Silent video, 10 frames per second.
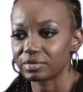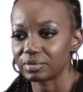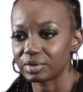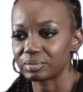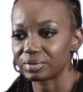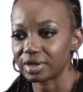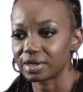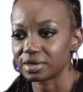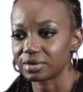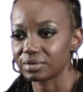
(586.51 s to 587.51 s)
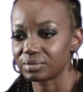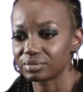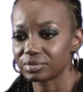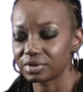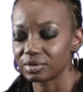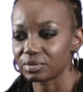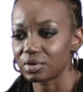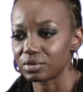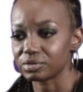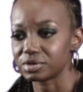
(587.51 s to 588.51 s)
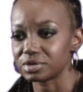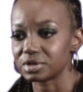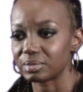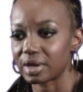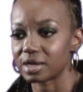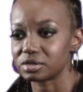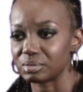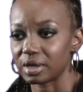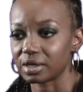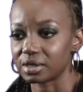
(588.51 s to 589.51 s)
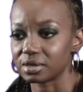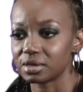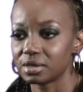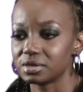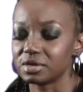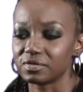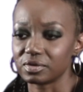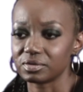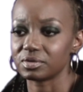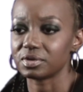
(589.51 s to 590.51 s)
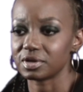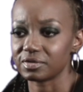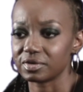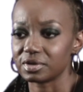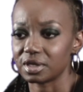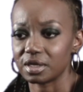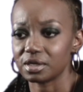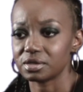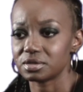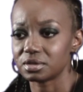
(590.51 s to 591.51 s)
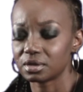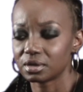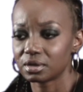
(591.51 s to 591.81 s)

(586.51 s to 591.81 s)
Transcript: Everyone played their role to some aspect, and different things.